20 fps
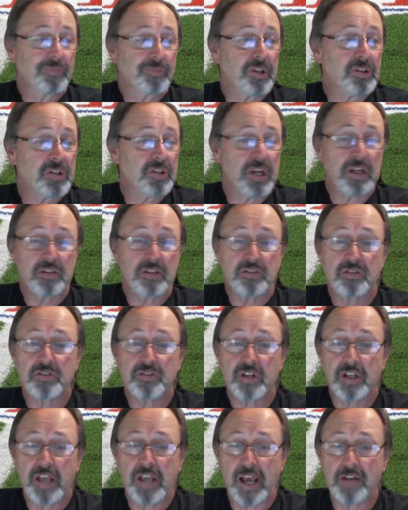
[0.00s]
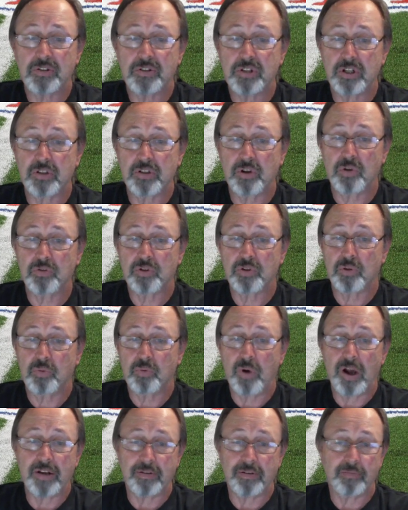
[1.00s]
the chances of catching those are
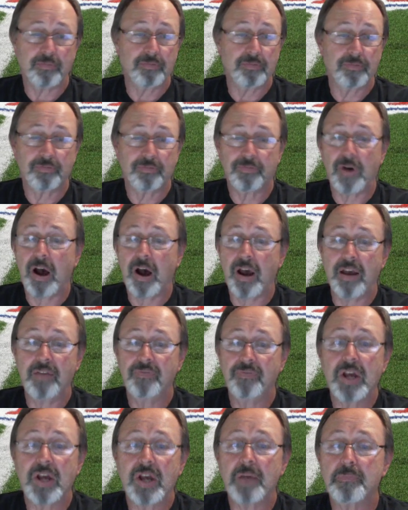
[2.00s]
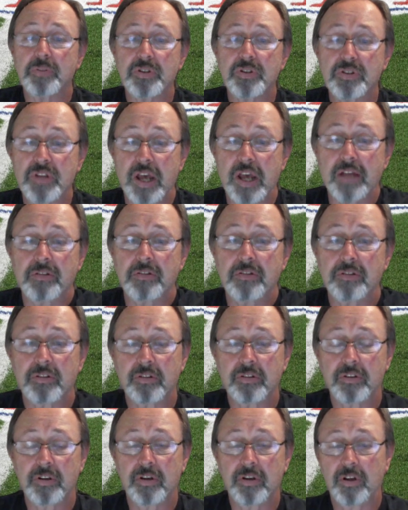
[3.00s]
what five, ten percent.
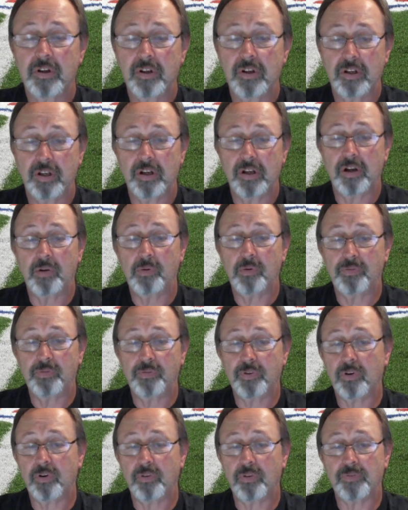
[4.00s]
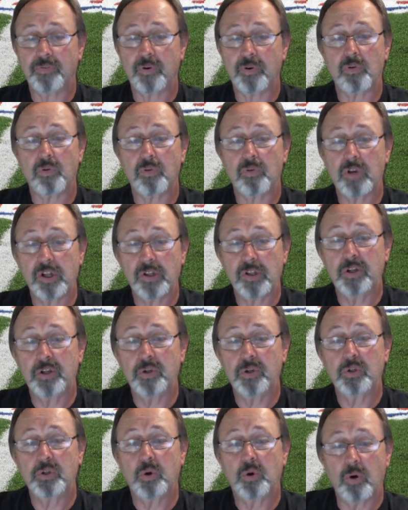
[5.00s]
You know, for for a really
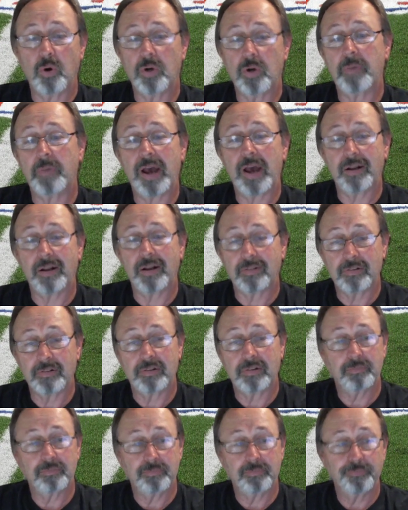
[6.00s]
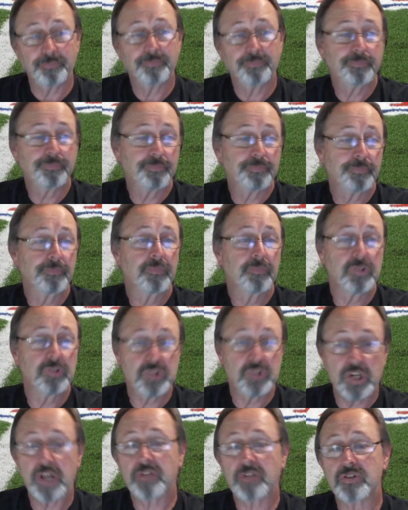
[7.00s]
good quarterback,
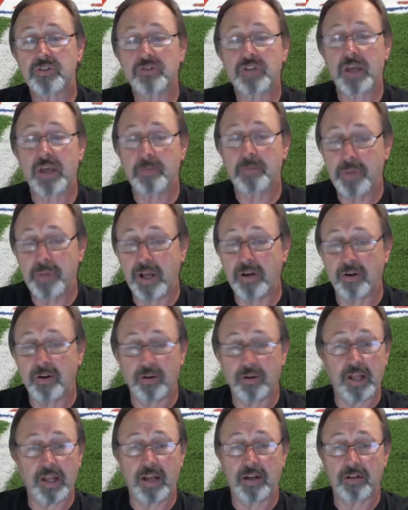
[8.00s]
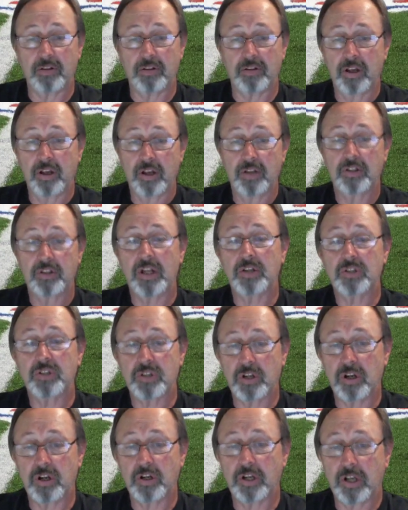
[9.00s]
chances get better that it that
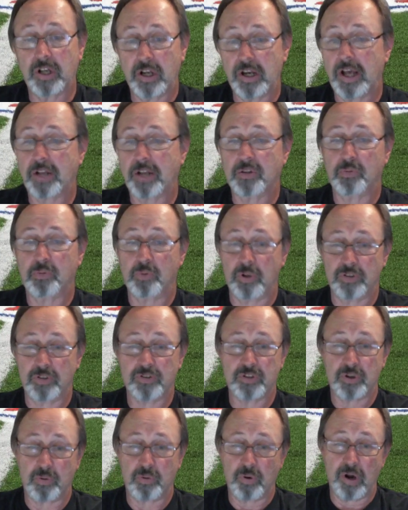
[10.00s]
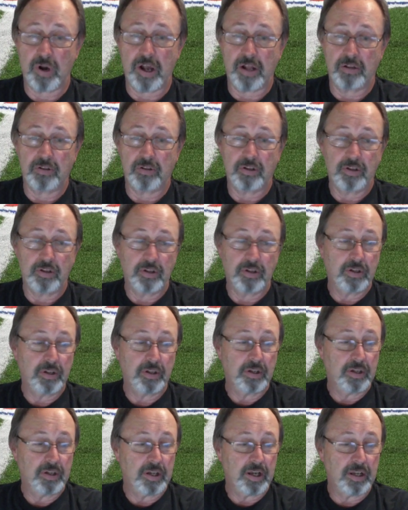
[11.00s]
you're going to connect once in a while.
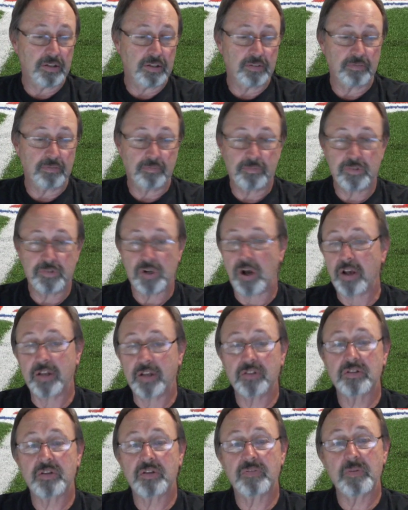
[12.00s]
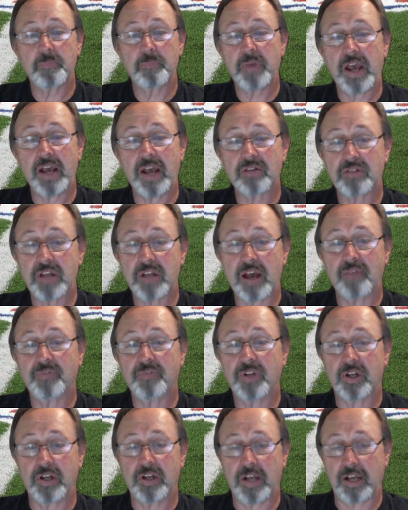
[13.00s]
And Giants of the past
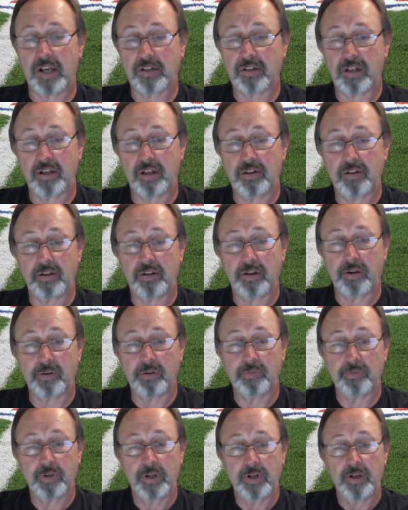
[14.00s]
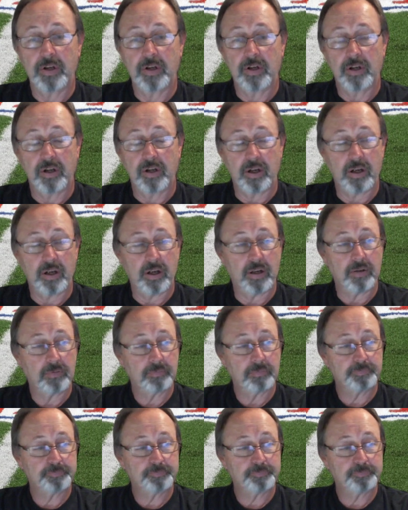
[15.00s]
have connect. They you know. Uh,